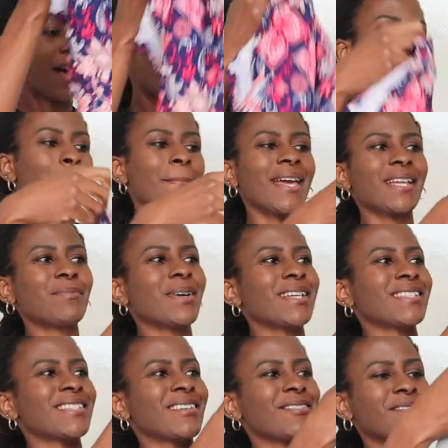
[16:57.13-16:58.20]
I made
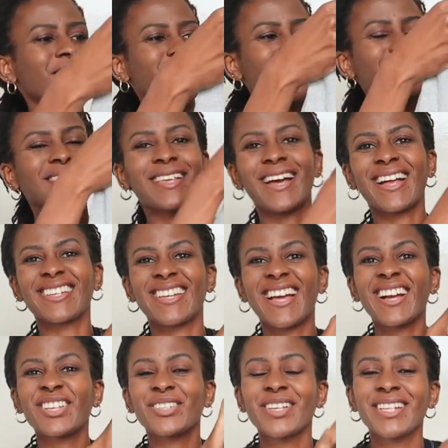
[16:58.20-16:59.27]
myself this, and
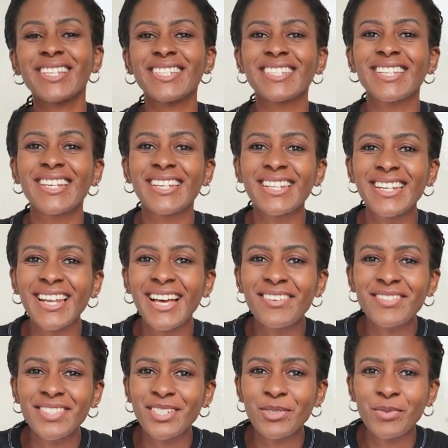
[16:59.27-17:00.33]
actually she
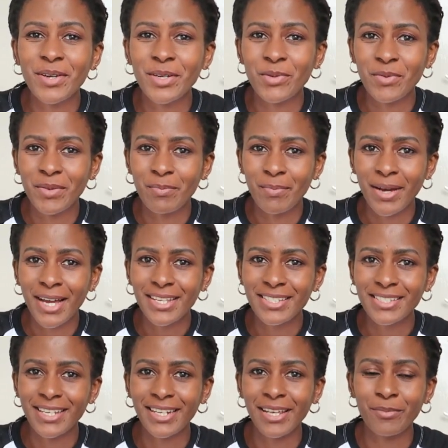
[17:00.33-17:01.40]
loves it when we
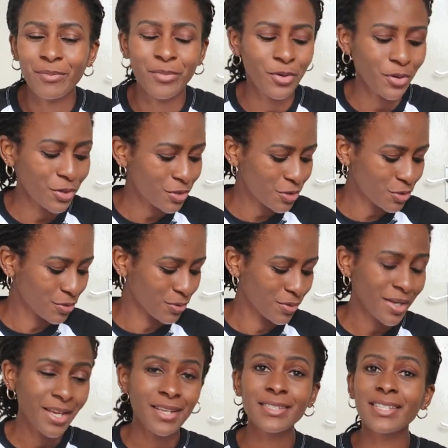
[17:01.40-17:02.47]
match, and I'm going to
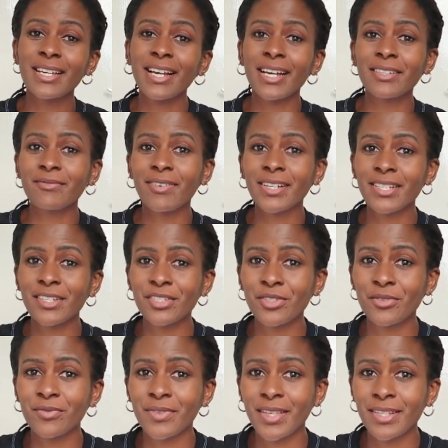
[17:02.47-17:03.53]
take advantage of